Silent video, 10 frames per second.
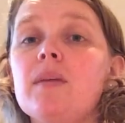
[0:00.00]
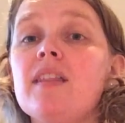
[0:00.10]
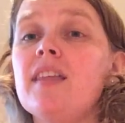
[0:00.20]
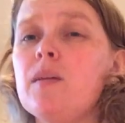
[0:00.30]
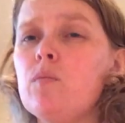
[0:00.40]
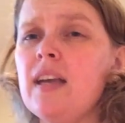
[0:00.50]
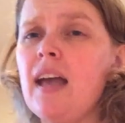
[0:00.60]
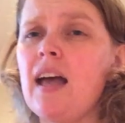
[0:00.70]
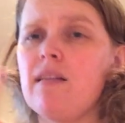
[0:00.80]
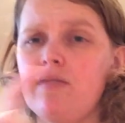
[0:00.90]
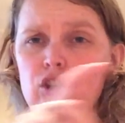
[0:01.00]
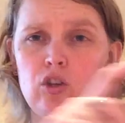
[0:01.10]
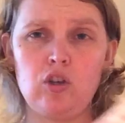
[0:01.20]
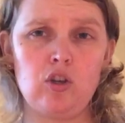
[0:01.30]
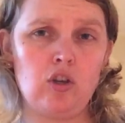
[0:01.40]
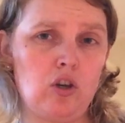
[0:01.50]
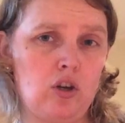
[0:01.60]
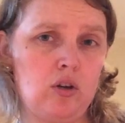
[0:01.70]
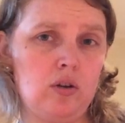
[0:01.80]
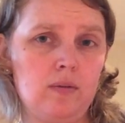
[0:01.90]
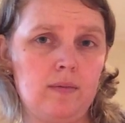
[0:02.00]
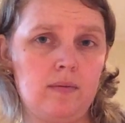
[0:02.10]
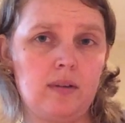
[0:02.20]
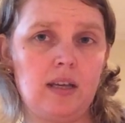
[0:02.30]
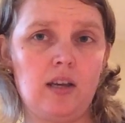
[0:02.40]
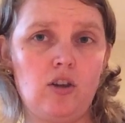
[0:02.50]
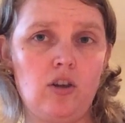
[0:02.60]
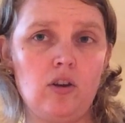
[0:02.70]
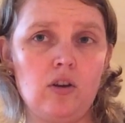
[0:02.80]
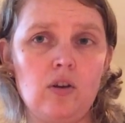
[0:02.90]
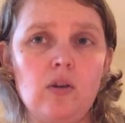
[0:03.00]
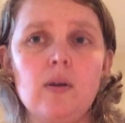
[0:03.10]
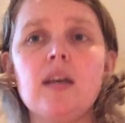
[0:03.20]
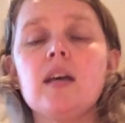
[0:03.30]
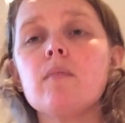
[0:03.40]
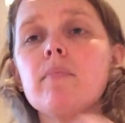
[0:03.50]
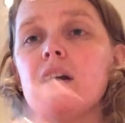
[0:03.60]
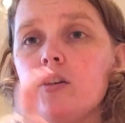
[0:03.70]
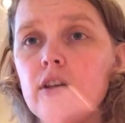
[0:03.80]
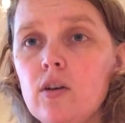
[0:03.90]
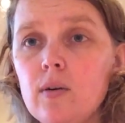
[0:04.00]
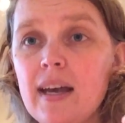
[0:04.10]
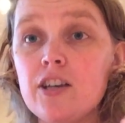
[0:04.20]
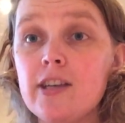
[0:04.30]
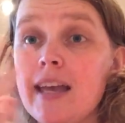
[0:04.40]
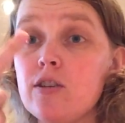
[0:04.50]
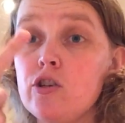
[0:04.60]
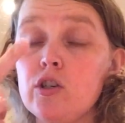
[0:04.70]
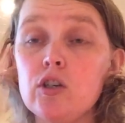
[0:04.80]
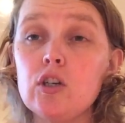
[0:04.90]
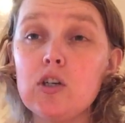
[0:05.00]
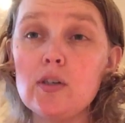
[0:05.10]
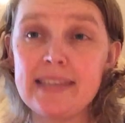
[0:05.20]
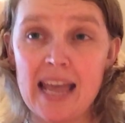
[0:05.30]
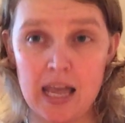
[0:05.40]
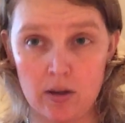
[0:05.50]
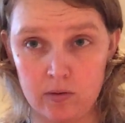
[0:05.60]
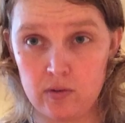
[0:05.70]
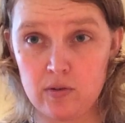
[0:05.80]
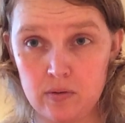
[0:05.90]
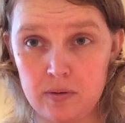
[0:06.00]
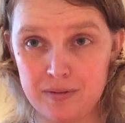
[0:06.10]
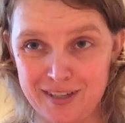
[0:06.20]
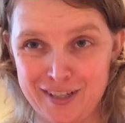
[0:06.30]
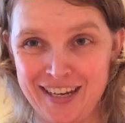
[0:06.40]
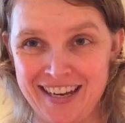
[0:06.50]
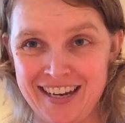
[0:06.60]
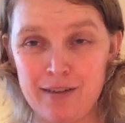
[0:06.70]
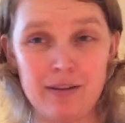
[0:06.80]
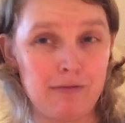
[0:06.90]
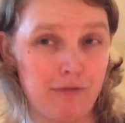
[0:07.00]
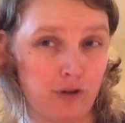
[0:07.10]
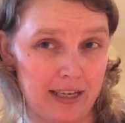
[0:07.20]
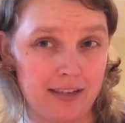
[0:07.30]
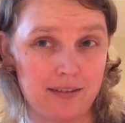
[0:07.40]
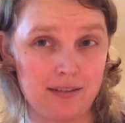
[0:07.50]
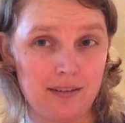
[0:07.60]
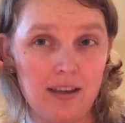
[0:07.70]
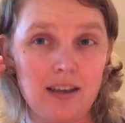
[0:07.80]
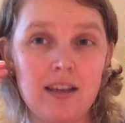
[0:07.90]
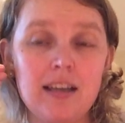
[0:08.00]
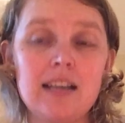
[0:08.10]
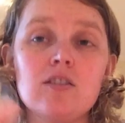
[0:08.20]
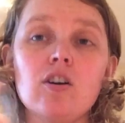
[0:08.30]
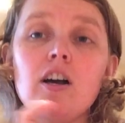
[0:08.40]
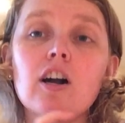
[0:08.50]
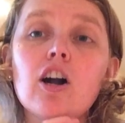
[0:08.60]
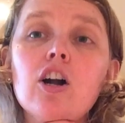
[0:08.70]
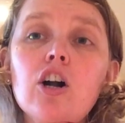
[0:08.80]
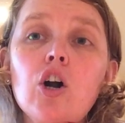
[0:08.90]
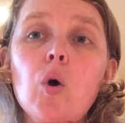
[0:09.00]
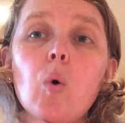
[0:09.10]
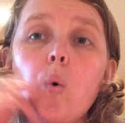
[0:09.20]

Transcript: Then we have Q. Okay, Q. But Q actually has 2 sounds. Okay, in phonics. It's got a K.